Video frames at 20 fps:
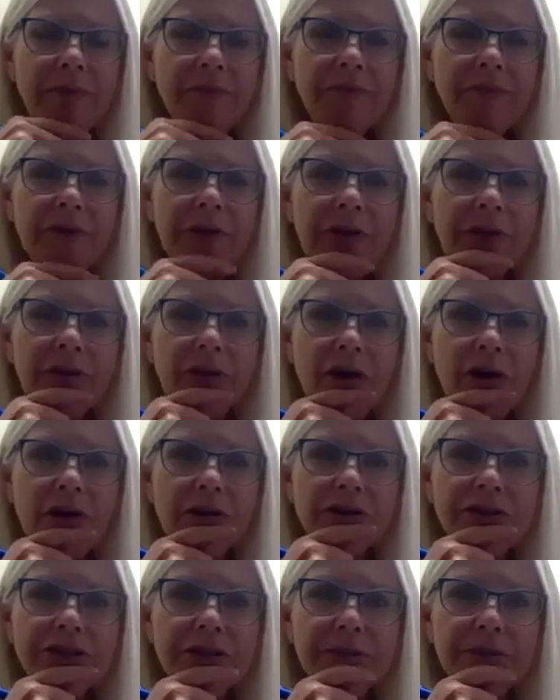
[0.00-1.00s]
been very
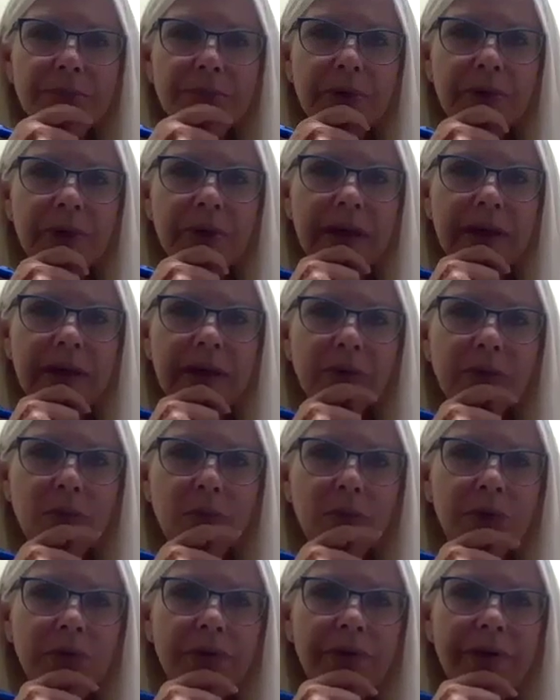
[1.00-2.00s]
cautious about getting the
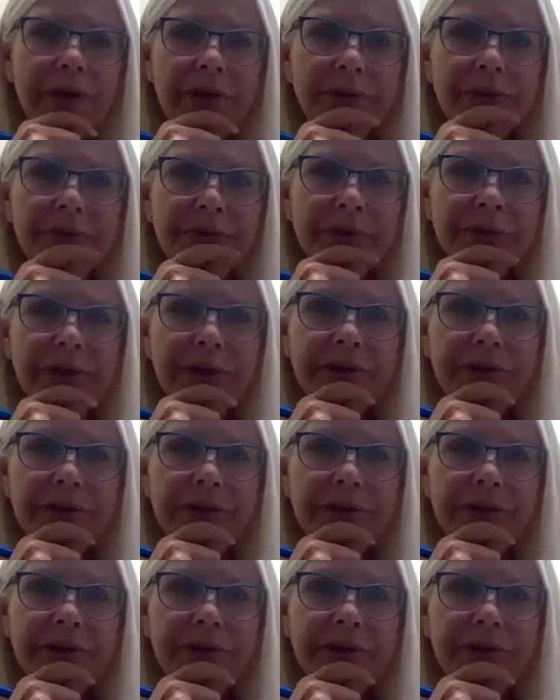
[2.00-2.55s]
word out.